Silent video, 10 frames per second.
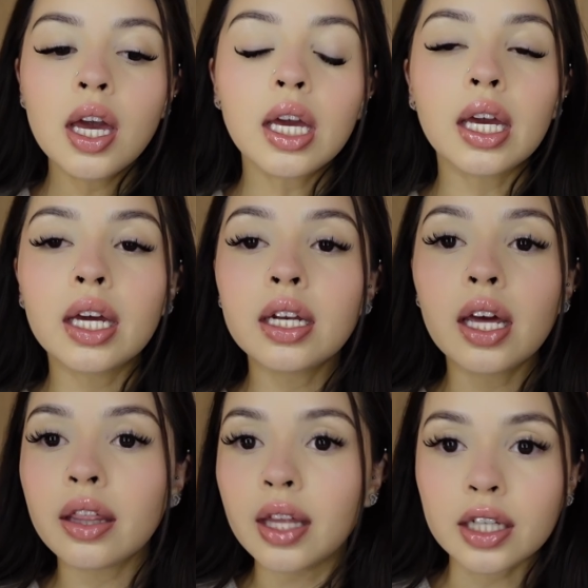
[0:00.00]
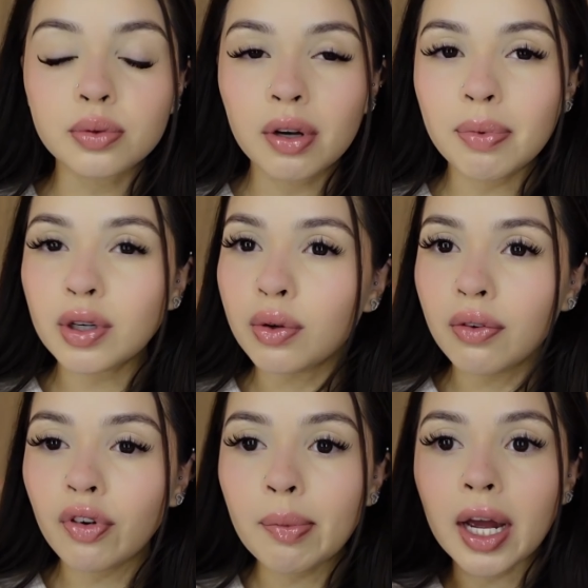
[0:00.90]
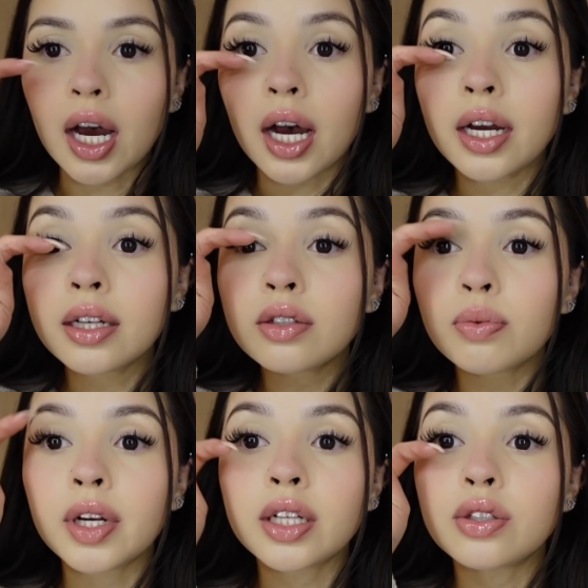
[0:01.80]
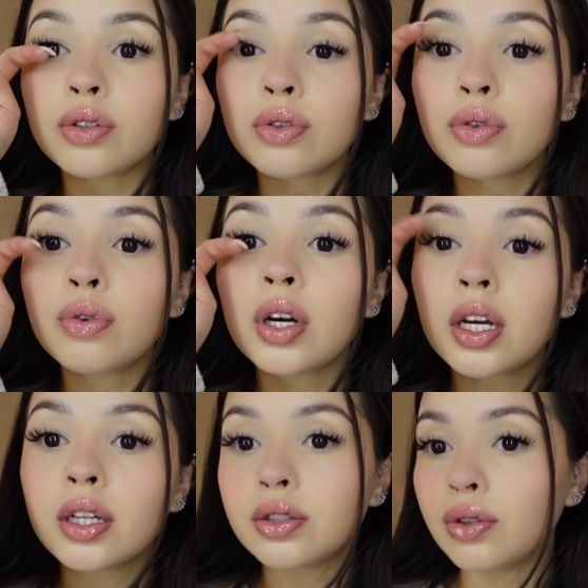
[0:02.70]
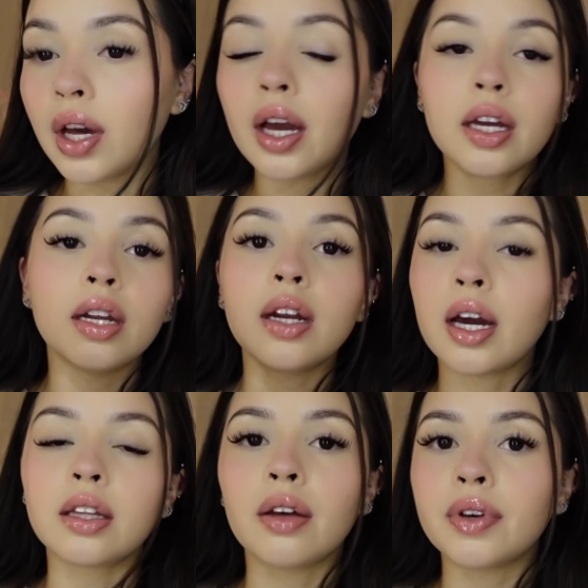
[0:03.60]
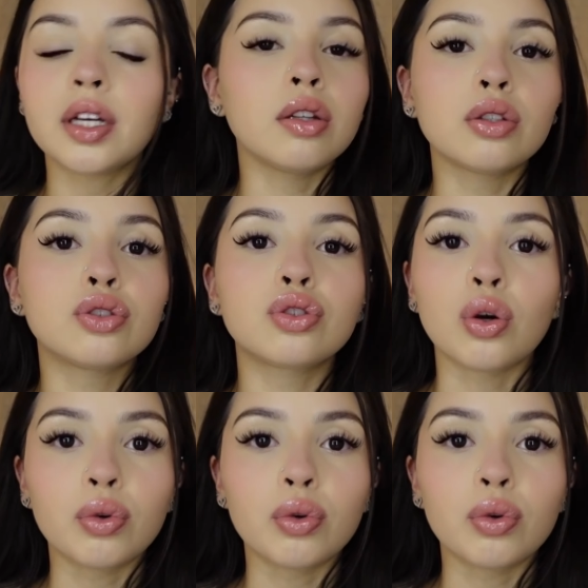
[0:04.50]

and that's what I've been doing for my eyes when I do that, and I love it. It looks so